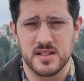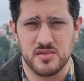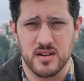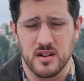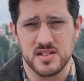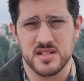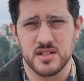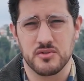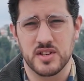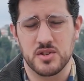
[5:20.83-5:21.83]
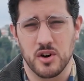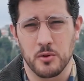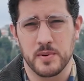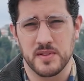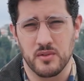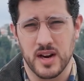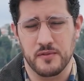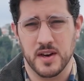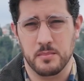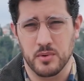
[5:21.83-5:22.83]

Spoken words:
Israel also agreed to open the Rafah